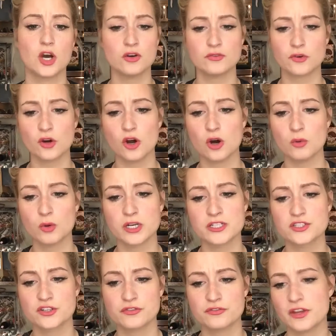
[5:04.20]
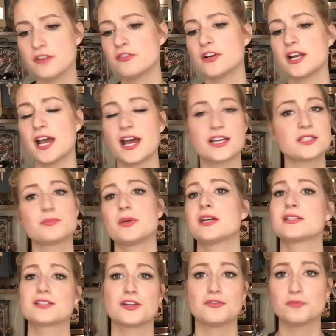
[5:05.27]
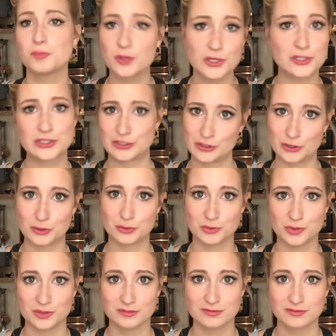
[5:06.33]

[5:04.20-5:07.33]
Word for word: overall, what is your favorite aspect of BookTube?